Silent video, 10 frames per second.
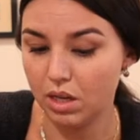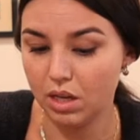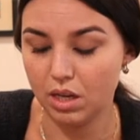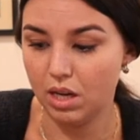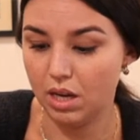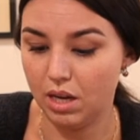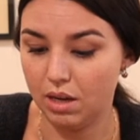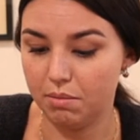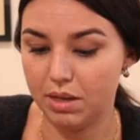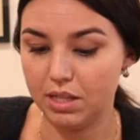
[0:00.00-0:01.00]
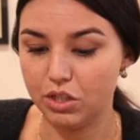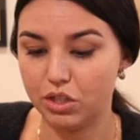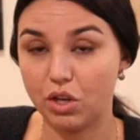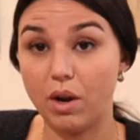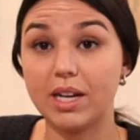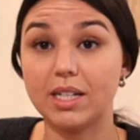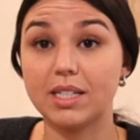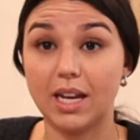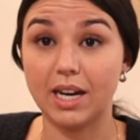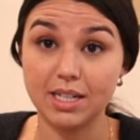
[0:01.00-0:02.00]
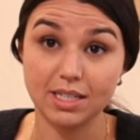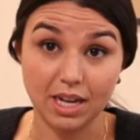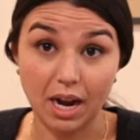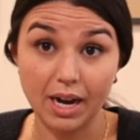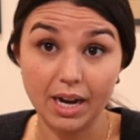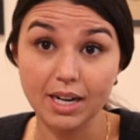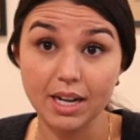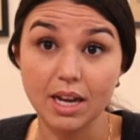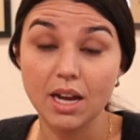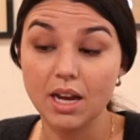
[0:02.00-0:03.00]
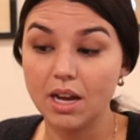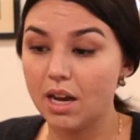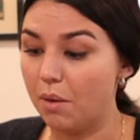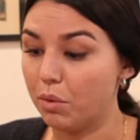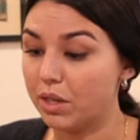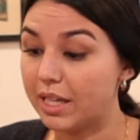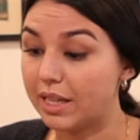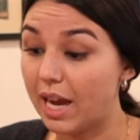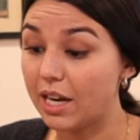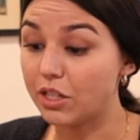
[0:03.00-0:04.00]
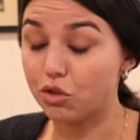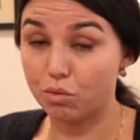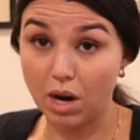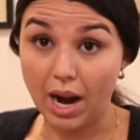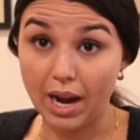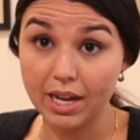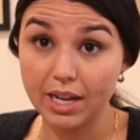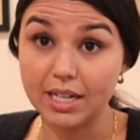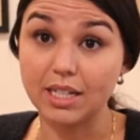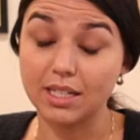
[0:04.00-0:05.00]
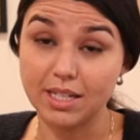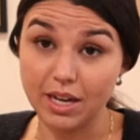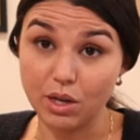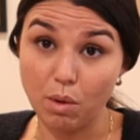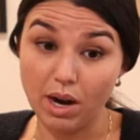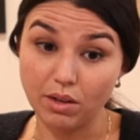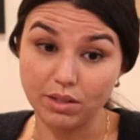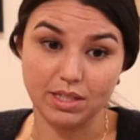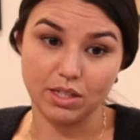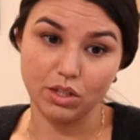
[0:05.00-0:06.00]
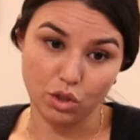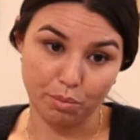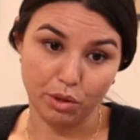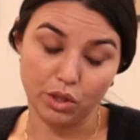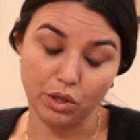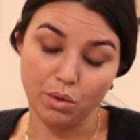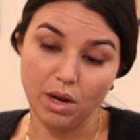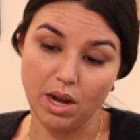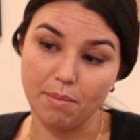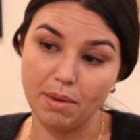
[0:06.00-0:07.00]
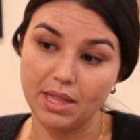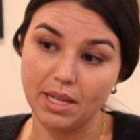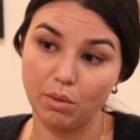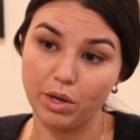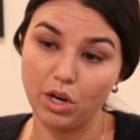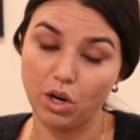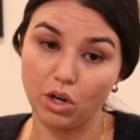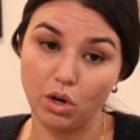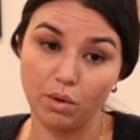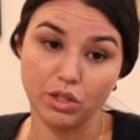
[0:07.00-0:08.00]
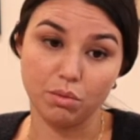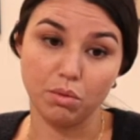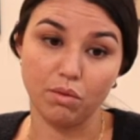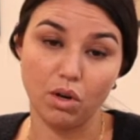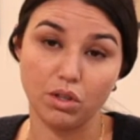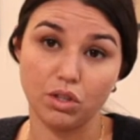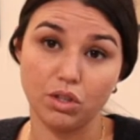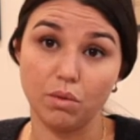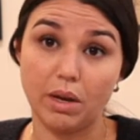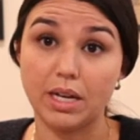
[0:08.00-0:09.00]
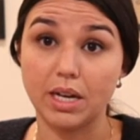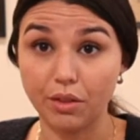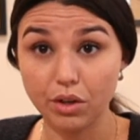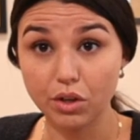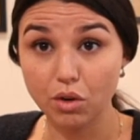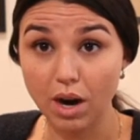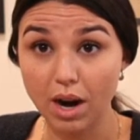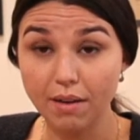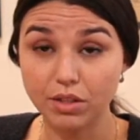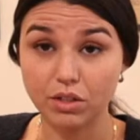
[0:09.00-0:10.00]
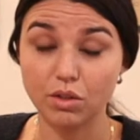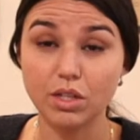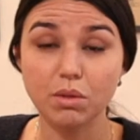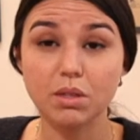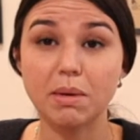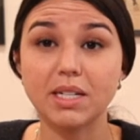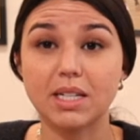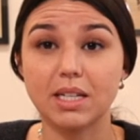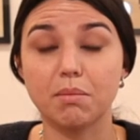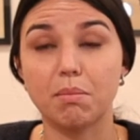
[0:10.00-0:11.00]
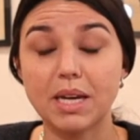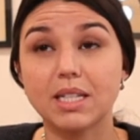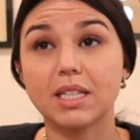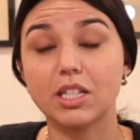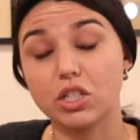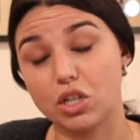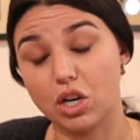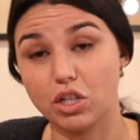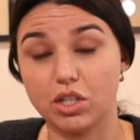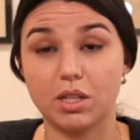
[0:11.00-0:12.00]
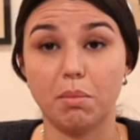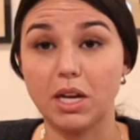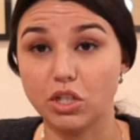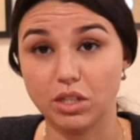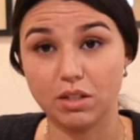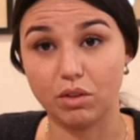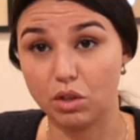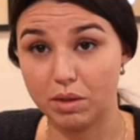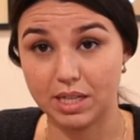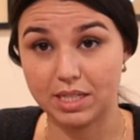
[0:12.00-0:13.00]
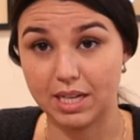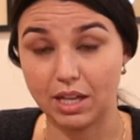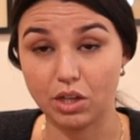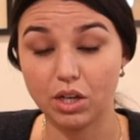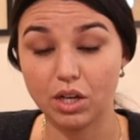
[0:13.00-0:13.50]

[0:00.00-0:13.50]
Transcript: And then just go ahead and set it aside. We're gonna let that dry. It does take a while since it is super glue, and then we are going to move on to another craft. So this one's basically to start just the patience of gluing it together.